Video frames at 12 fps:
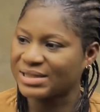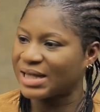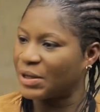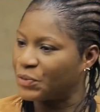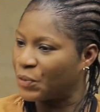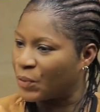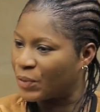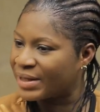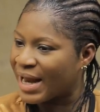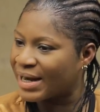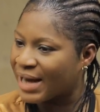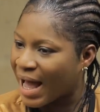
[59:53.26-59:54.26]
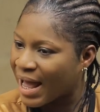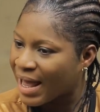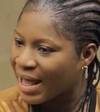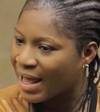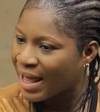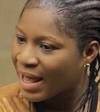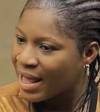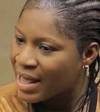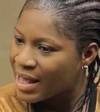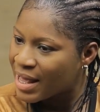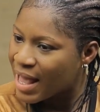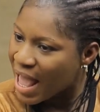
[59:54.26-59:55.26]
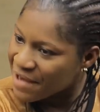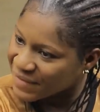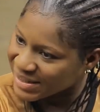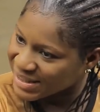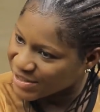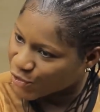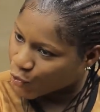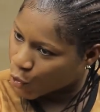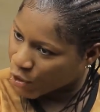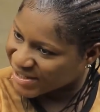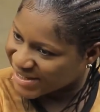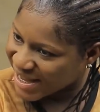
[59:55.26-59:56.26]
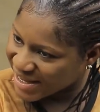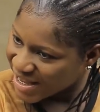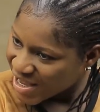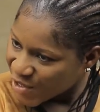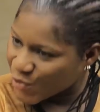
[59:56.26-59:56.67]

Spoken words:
understand you, Nena. Ever since you got here,